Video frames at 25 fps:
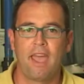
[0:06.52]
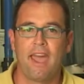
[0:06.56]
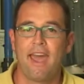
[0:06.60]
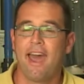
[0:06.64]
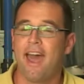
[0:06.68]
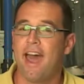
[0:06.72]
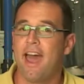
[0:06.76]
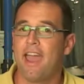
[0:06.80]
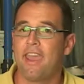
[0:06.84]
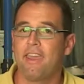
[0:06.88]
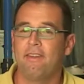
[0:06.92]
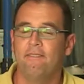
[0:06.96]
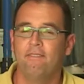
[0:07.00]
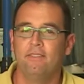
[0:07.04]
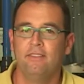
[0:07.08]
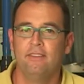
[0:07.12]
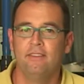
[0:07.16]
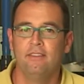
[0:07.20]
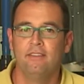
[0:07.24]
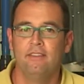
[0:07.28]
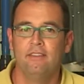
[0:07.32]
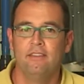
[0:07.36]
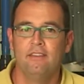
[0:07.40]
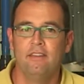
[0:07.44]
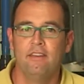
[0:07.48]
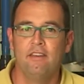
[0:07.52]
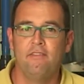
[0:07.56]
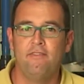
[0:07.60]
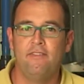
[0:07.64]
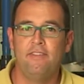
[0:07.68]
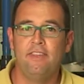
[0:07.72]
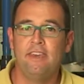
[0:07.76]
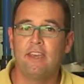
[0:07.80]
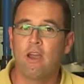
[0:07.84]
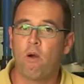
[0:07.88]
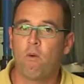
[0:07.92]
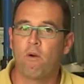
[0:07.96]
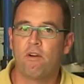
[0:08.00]
Hi.
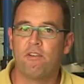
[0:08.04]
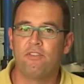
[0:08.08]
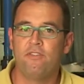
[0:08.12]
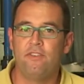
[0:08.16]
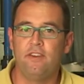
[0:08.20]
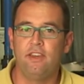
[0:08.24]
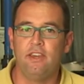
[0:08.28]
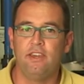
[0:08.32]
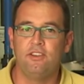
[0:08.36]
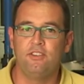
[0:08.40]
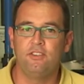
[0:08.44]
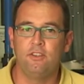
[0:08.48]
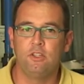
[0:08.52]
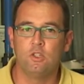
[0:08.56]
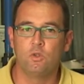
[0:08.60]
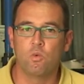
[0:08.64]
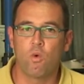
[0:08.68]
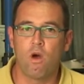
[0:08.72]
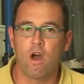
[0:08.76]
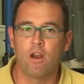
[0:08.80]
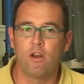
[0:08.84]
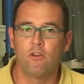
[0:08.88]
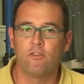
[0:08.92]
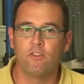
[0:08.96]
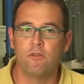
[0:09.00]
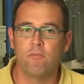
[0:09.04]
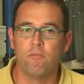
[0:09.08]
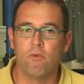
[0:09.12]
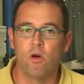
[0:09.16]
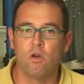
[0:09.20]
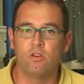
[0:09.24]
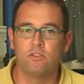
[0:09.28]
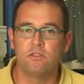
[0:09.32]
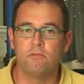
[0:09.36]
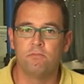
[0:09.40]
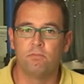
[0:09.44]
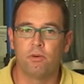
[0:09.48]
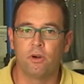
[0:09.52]
Feeding our fish is one of the
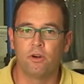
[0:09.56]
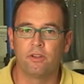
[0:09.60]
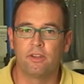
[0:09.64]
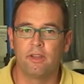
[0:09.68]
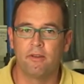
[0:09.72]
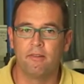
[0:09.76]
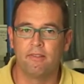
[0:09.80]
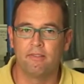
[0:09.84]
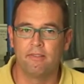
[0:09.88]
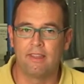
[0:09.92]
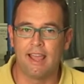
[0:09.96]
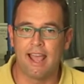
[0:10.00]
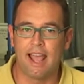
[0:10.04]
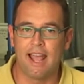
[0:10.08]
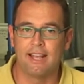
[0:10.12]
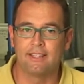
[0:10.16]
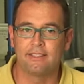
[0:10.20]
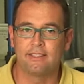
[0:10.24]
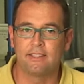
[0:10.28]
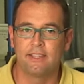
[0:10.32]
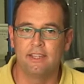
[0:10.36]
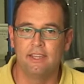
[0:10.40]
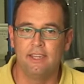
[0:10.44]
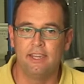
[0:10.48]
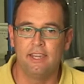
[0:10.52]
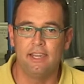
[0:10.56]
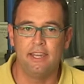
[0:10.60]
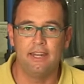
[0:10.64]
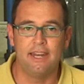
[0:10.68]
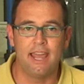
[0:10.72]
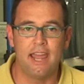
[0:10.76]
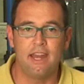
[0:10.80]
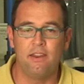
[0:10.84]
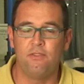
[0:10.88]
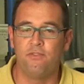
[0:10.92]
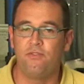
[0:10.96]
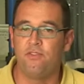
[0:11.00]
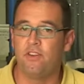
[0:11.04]
most important tasks in
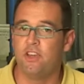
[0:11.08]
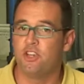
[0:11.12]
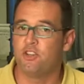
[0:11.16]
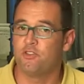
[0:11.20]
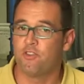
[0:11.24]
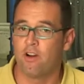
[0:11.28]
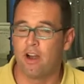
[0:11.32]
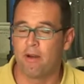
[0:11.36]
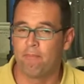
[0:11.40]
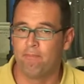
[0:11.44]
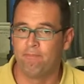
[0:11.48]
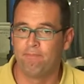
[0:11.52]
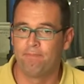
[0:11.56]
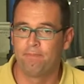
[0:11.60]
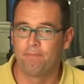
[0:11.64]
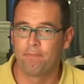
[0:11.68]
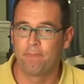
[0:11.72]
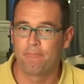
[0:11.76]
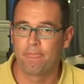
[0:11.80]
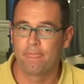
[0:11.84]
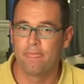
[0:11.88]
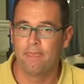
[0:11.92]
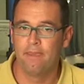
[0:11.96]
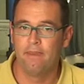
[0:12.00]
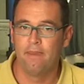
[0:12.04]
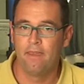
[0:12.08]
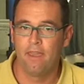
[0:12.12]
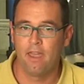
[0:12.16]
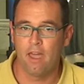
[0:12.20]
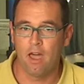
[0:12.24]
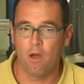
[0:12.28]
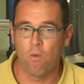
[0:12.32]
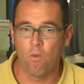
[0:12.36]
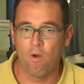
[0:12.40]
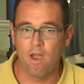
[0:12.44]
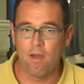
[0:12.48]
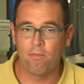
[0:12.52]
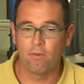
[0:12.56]
any fish farm.
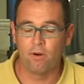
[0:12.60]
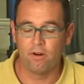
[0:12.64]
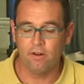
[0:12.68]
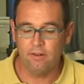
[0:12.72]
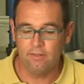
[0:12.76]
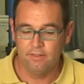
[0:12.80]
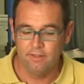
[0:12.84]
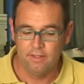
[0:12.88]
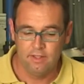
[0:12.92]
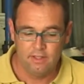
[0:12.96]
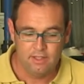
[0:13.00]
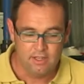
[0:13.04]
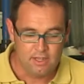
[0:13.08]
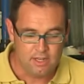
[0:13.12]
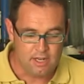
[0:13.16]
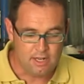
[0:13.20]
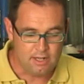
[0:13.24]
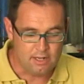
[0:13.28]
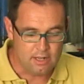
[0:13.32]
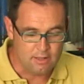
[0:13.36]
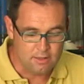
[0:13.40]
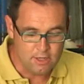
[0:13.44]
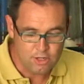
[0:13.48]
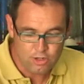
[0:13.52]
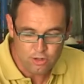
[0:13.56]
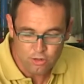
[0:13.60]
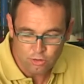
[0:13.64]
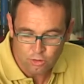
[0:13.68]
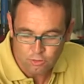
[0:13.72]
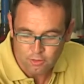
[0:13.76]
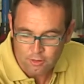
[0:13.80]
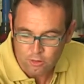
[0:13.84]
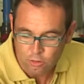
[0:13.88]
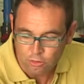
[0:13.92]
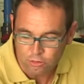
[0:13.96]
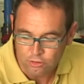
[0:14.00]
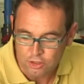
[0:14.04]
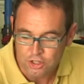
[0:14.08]
However, in addition to
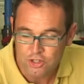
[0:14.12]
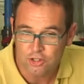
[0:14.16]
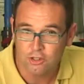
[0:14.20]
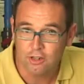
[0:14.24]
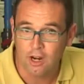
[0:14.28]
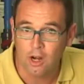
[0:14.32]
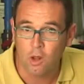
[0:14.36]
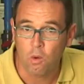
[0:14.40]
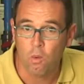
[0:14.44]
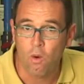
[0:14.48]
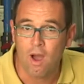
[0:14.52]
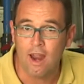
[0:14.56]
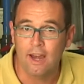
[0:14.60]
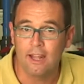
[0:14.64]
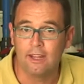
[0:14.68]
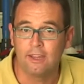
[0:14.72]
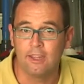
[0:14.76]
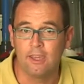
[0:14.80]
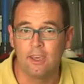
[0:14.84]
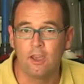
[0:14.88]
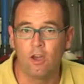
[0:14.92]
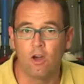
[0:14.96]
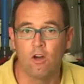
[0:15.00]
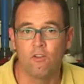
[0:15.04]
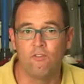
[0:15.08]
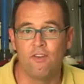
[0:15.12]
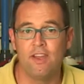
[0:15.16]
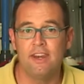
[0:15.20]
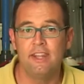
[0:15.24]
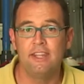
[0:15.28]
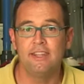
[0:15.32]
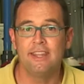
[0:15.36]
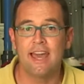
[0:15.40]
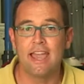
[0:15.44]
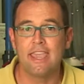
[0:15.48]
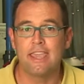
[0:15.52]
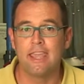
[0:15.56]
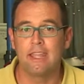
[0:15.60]
the nutritional quality of any
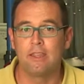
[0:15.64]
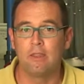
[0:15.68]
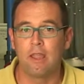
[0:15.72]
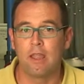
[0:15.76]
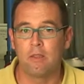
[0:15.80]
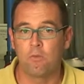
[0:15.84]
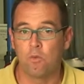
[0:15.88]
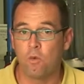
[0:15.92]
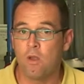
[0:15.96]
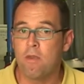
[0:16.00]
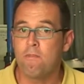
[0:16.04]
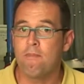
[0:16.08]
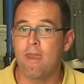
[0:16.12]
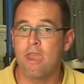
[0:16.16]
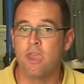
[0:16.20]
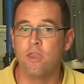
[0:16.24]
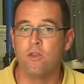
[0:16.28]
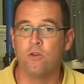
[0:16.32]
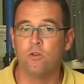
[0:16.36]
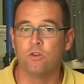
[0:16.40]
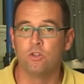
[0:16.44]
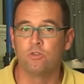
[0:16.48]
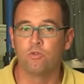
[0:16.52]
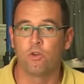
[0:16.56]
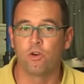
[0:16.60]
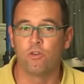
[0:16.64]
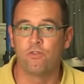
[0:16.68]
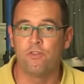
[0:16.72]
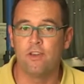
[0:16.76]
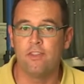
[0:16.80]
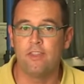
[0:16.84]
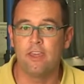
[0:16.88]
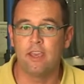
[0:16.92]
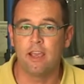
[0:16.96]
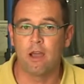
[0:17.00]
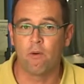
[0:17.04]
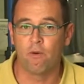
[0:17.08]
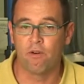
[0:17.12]
diet that we may use for
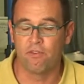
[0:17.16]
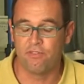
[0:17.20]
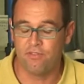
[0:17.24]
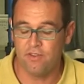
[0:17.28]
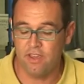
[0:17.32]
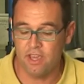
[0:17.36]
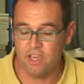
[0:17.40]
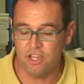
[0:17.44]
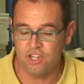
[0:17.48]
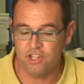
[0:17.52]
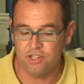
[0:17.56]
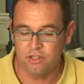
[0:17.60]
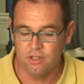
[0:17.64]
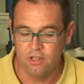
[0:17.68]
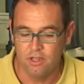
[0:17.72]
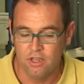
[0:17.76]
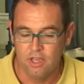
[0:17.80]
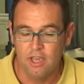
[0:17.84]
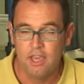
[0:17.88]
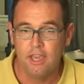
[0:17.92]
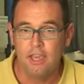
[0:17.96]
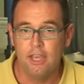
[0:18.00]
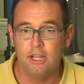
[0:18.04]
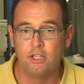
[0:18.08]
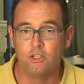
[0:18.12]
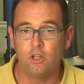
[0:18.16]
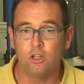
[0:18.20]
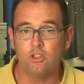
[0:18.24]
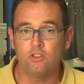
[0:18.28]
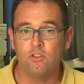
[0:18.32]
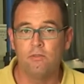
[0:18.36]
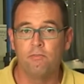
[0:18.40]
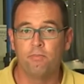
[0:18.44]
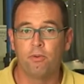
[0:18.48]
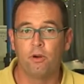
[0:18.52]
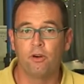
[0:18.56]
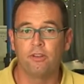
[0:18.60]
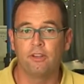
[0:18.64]
feeding our fish, it's also
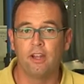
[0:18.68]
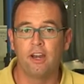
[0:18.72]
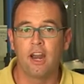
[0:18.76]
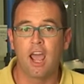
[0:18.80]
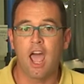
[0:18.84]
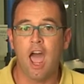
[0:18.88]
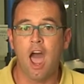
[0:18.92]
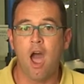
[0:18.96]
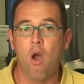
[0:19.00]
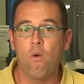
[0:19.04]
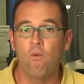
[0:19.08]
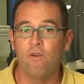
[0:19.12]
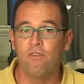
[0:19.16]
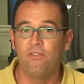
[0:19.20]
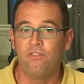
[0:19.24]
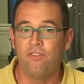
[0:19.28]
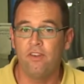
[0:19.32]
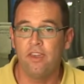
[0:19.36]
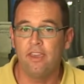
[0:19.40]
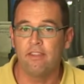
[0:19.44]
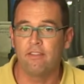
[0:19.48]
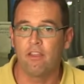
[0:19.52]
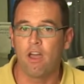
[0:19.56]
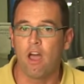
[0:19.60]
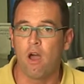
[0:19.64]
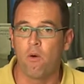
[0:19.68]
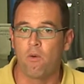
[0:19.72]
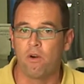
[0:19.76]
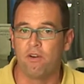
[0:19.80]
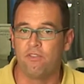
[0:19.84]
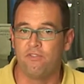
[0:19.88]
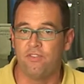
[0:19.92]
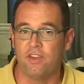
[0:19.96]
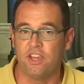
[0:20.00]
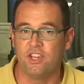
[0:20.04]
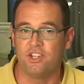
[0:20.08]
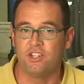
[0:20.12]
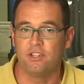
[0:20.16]
important how we feed our
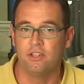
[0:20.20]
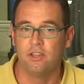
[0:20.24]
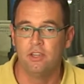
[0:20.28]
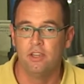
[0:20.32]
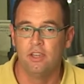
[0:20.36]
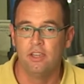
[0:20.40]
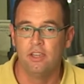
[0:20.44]
fish.